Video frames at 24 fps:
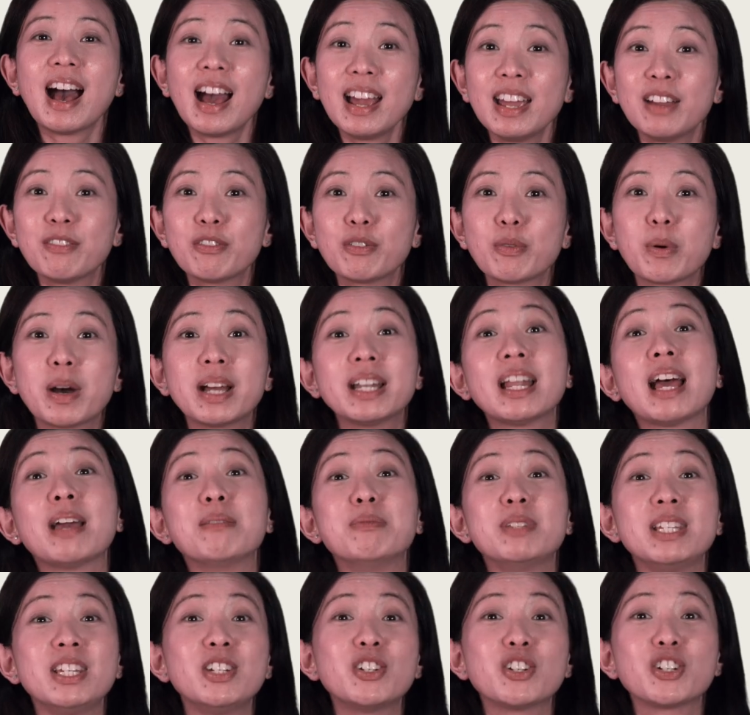Hi everyone,
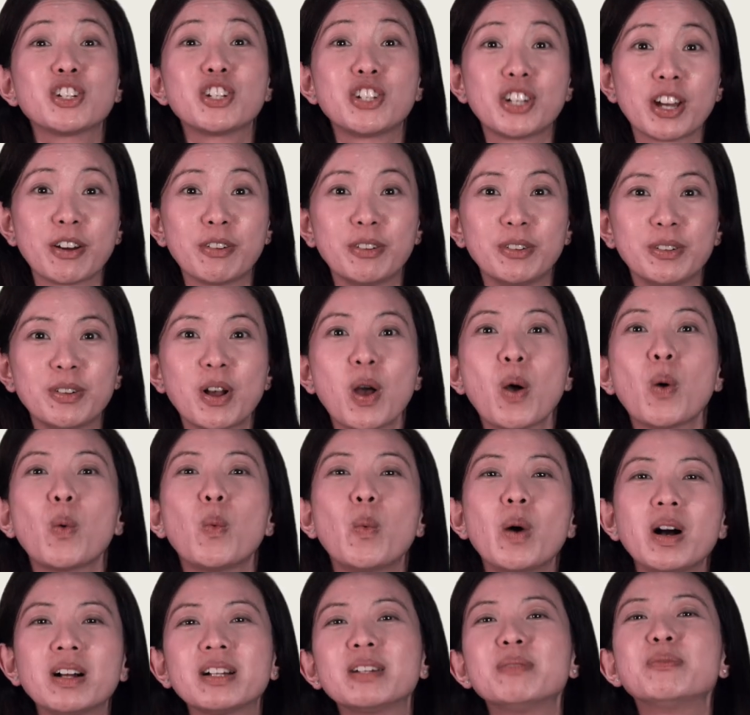I'm teacher Cheryl.
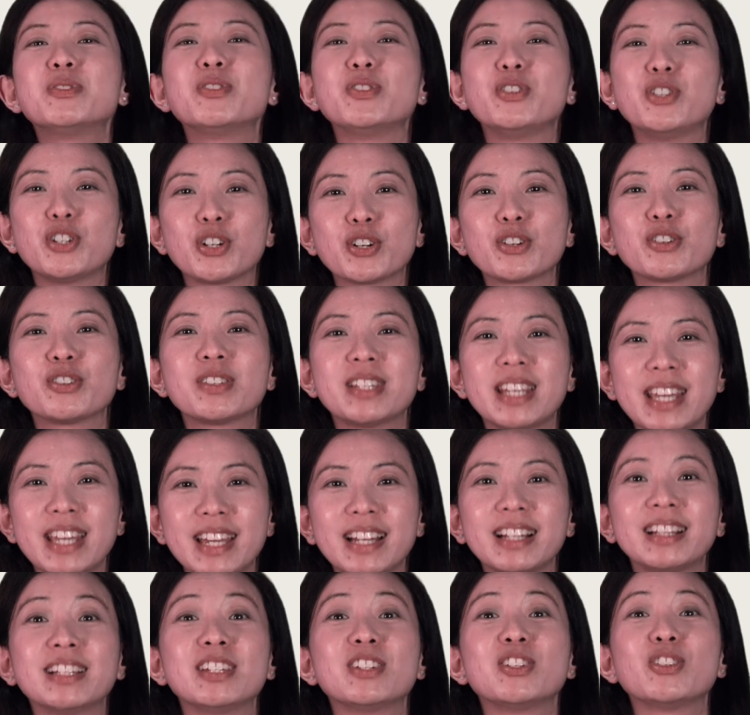Welcome to Chur's
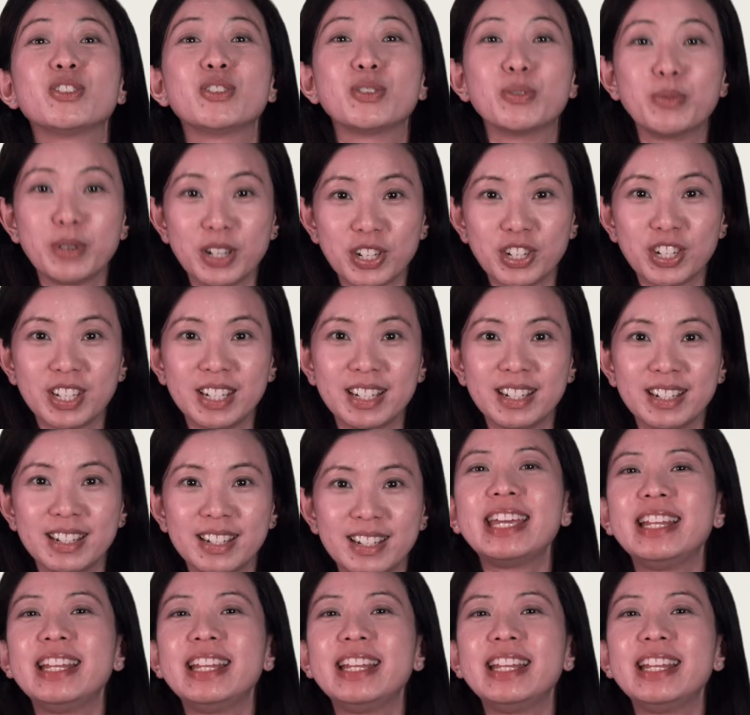English Tuition.